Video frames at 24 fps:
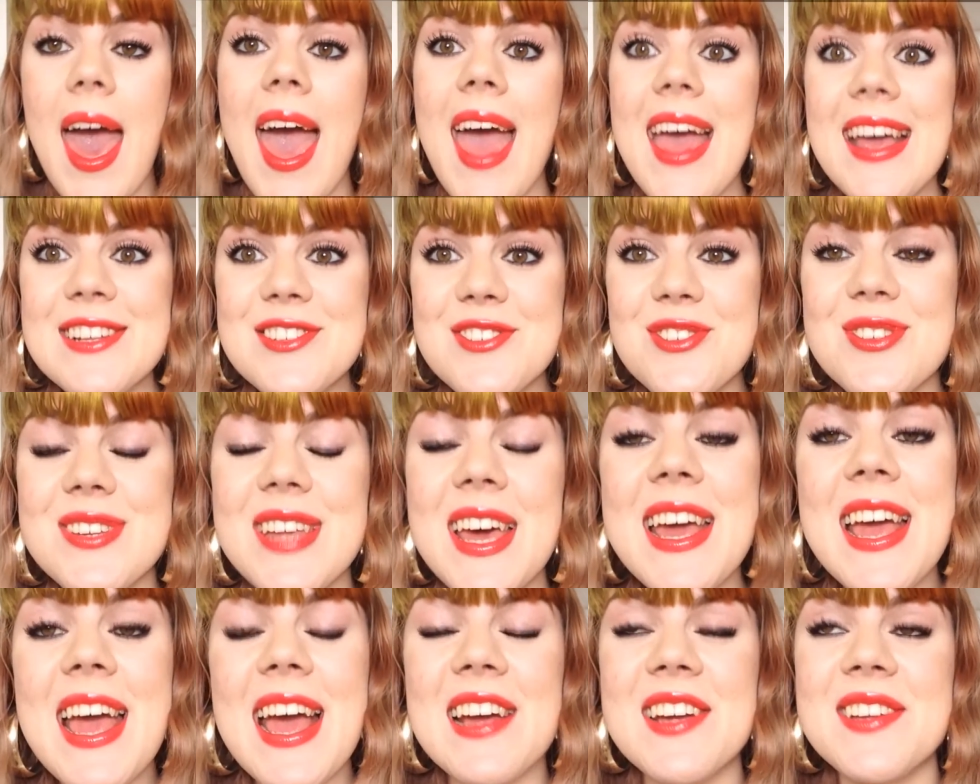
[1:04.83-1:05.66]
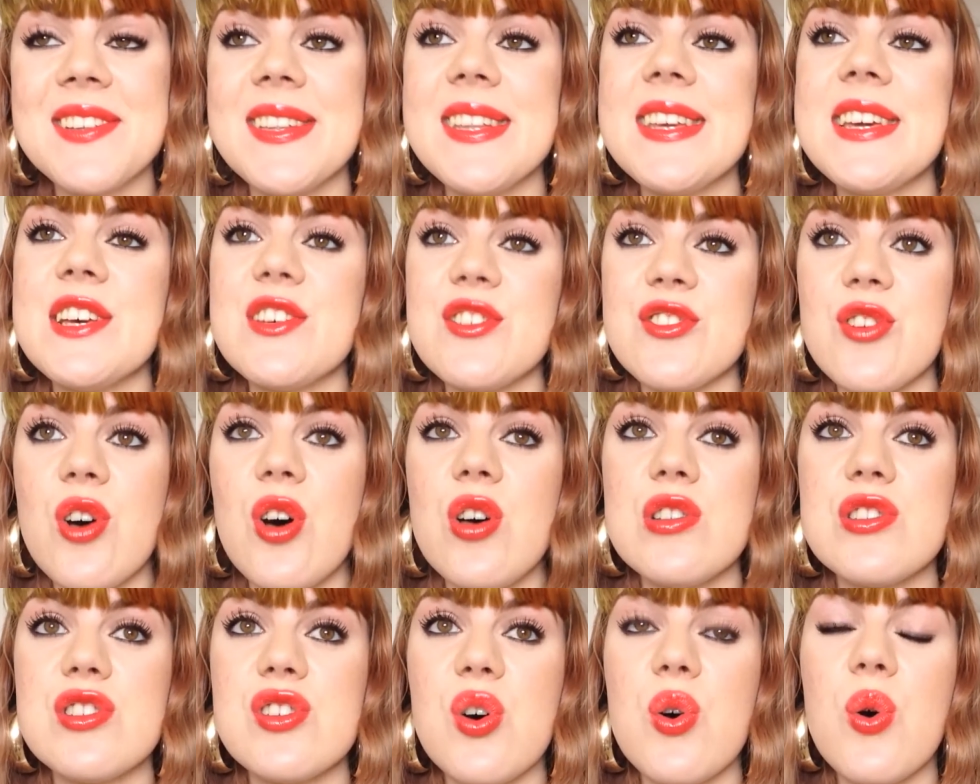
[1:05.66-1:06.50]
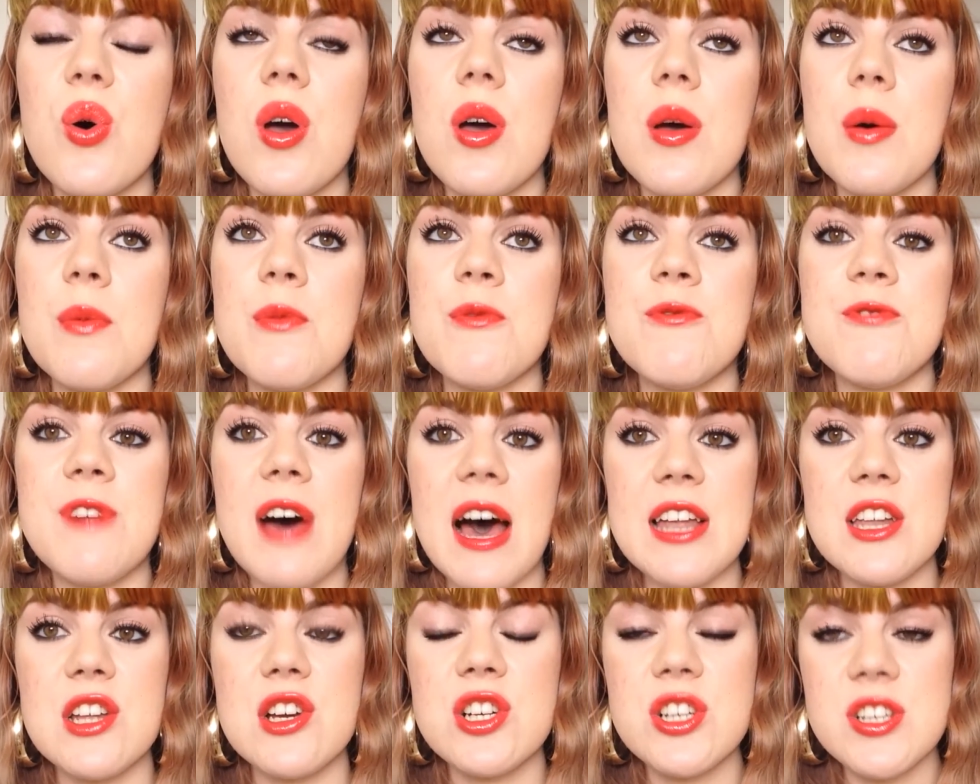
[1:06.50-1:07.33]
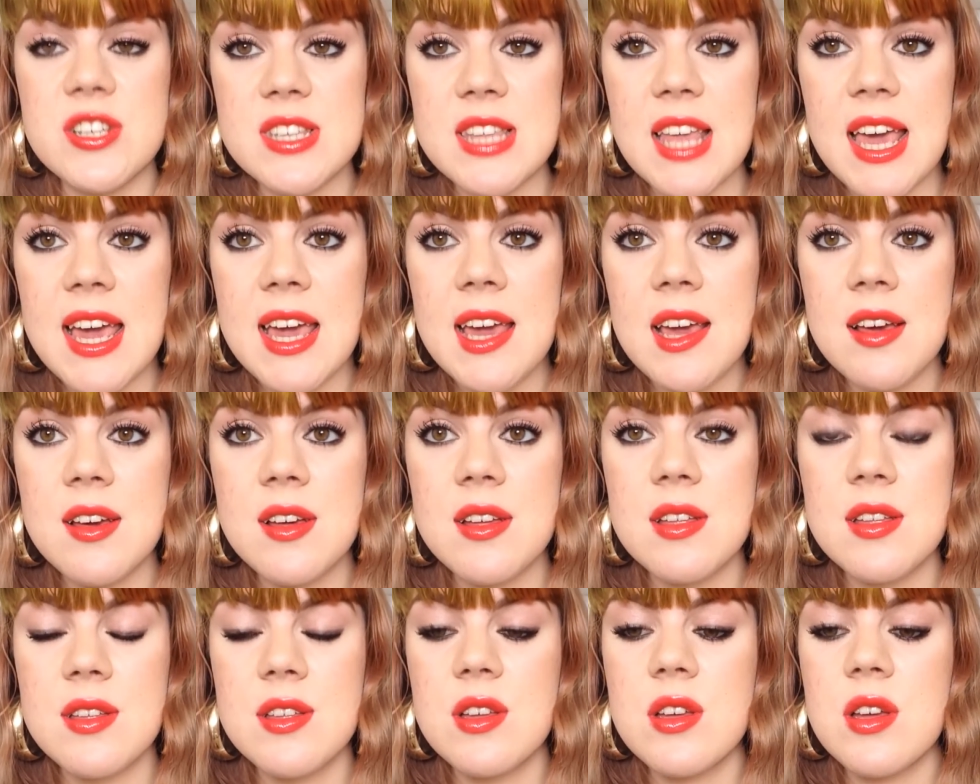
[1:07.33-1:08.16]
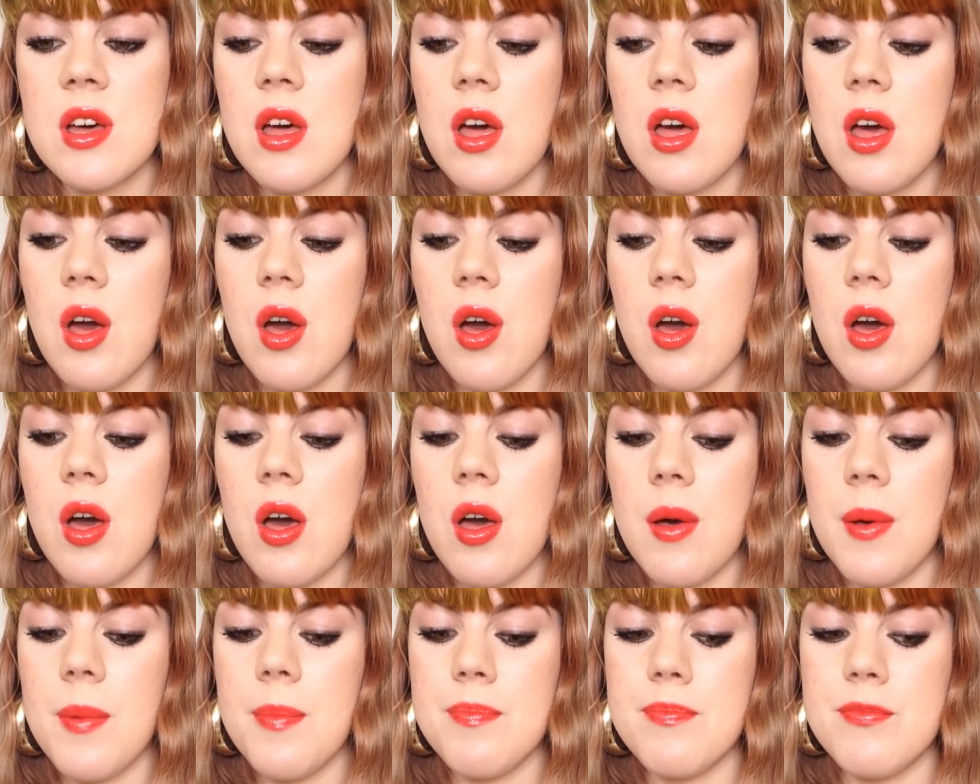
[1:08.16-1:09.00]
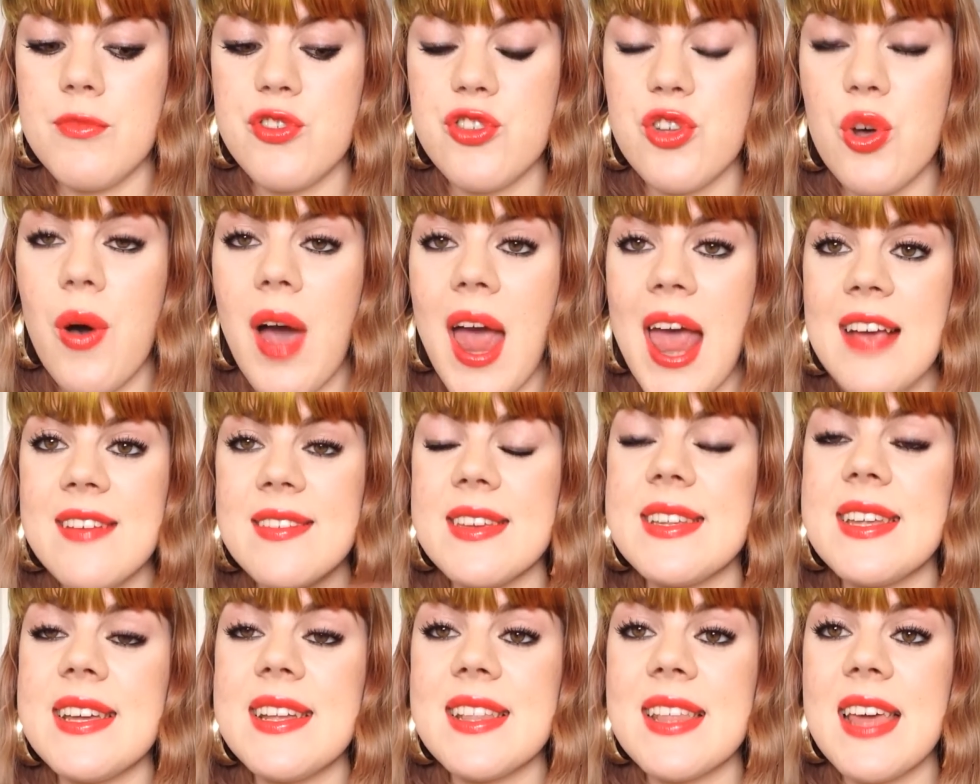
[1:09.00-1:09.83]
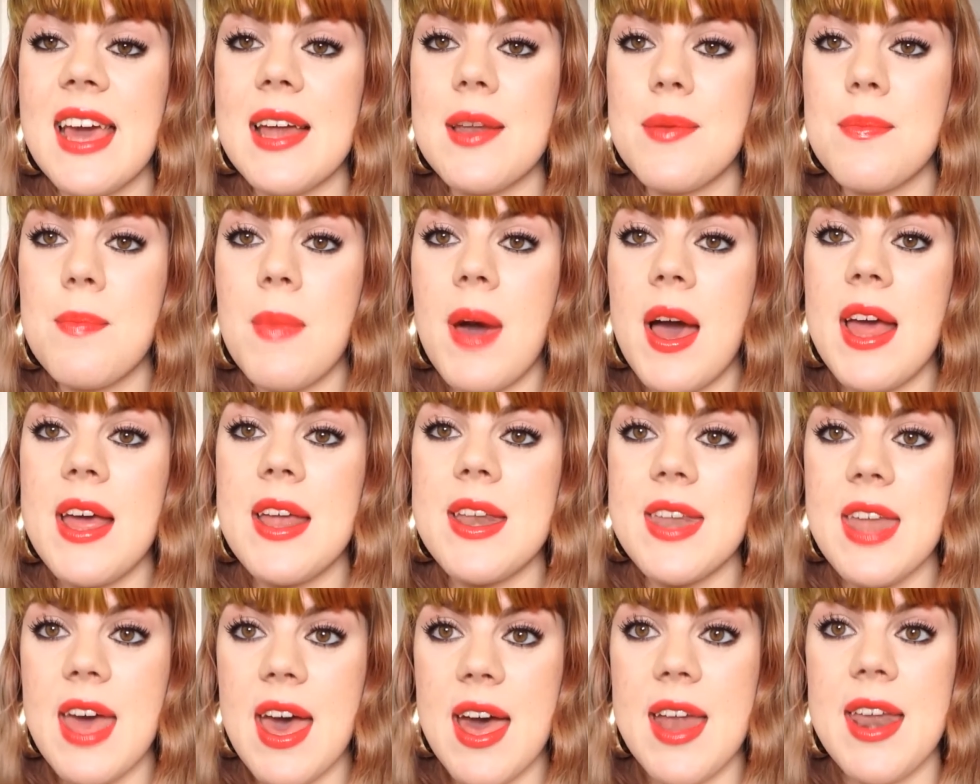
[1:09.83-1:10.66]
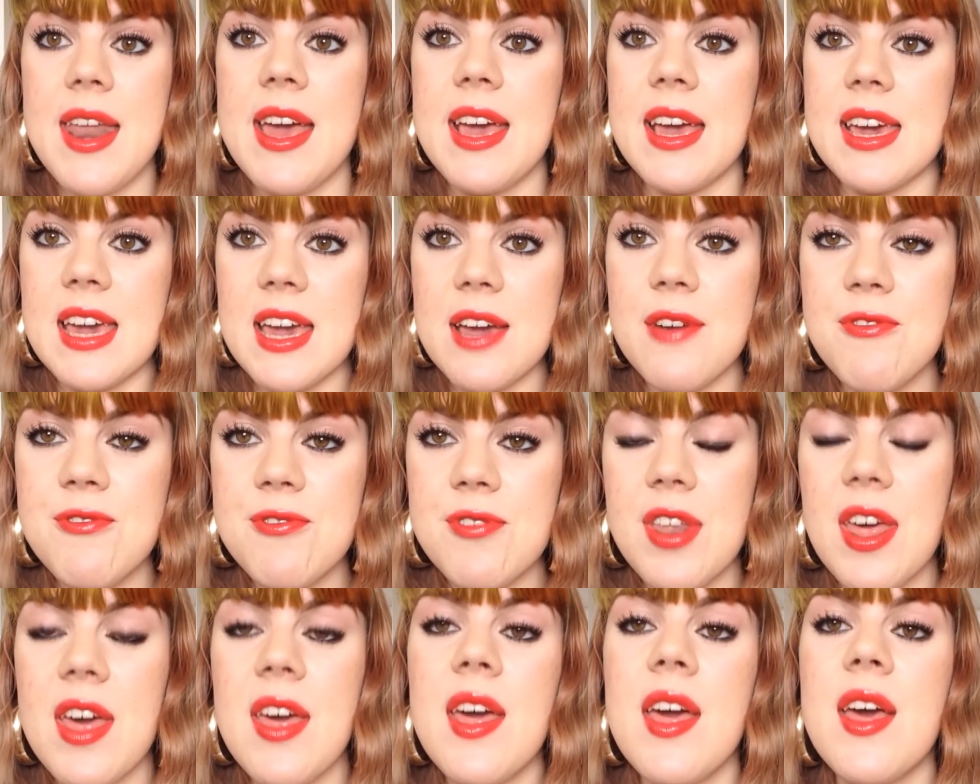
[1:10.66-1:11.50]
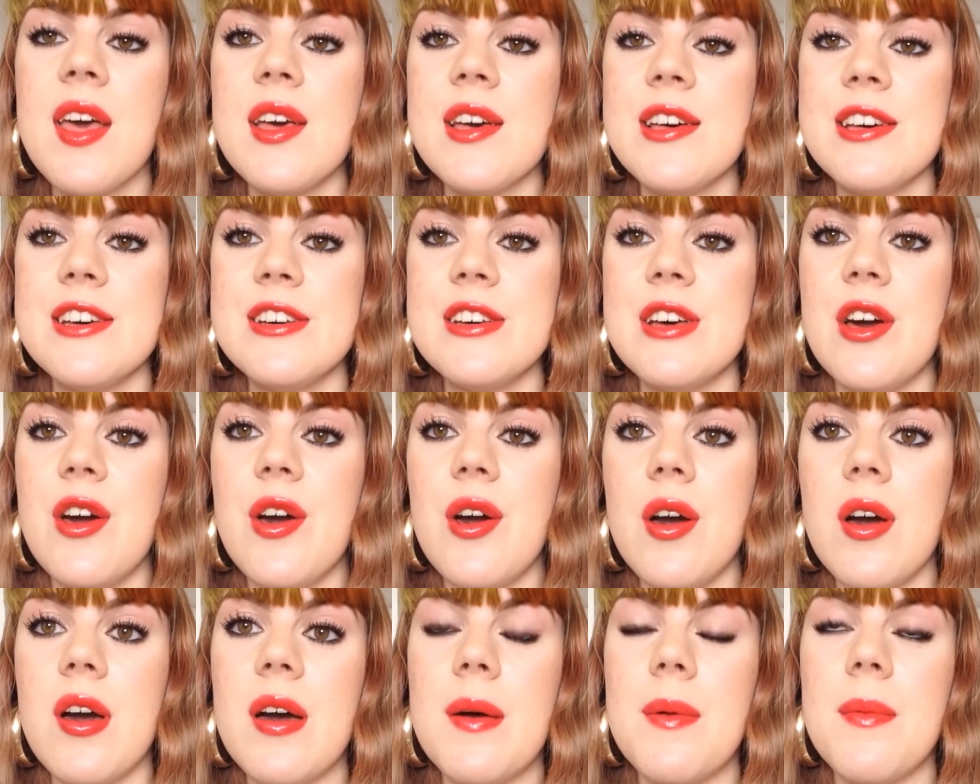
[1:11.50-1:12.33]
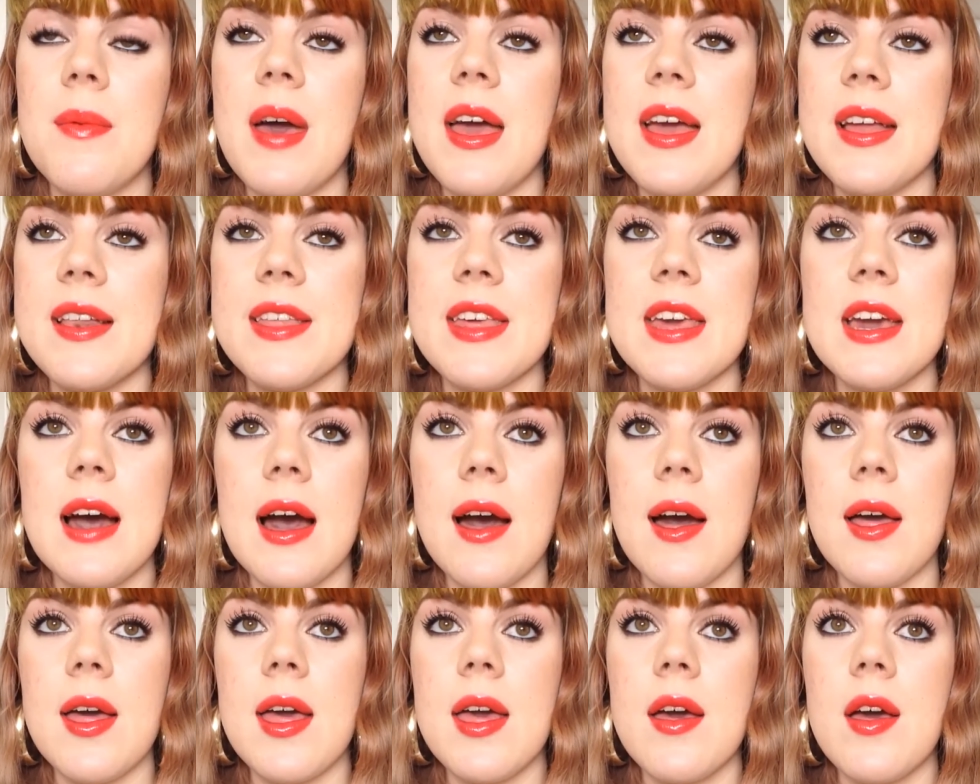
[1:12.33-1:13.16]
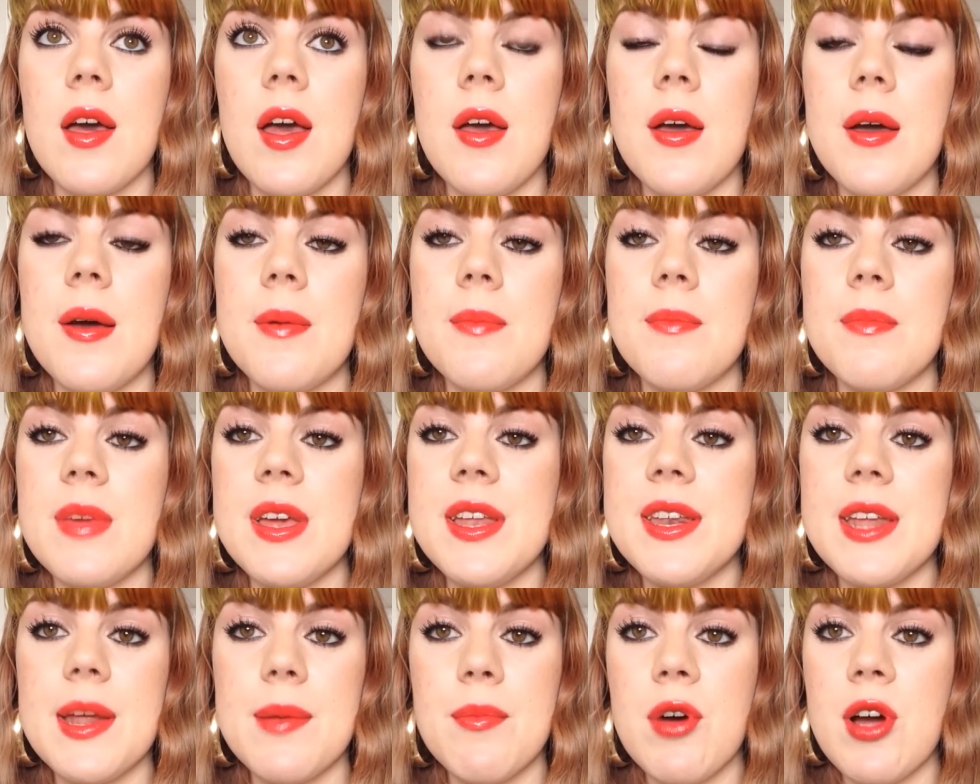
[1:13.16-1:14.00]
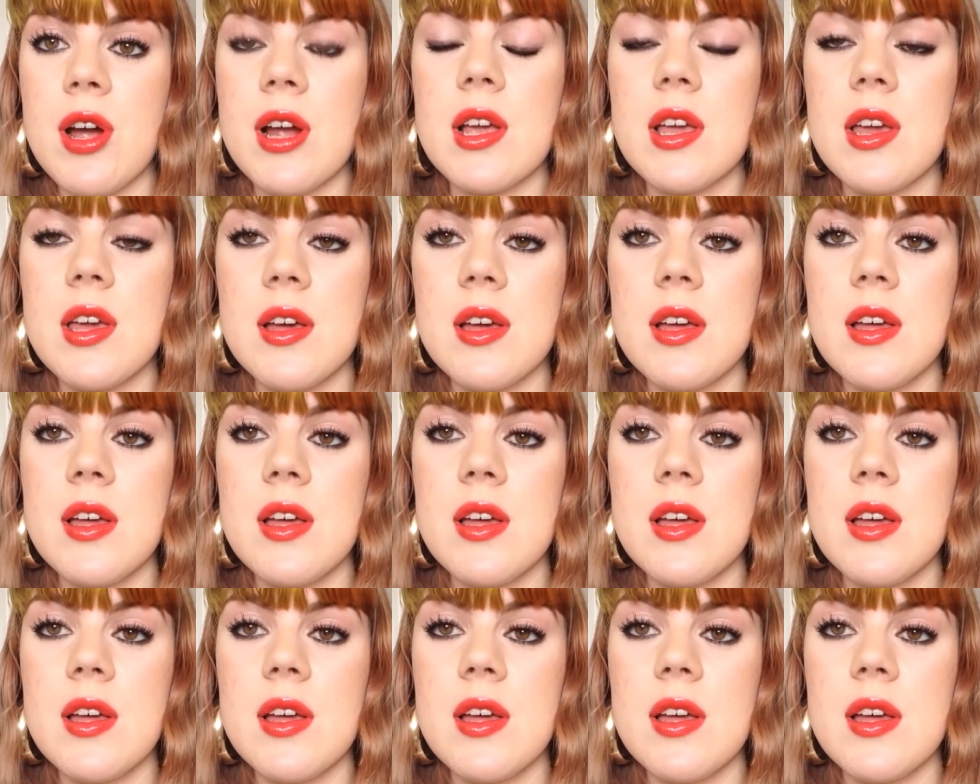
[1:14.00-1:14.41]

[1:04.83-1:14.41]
And today actually is also Father's Day. So I actually did get my dad a gift. In Denmark,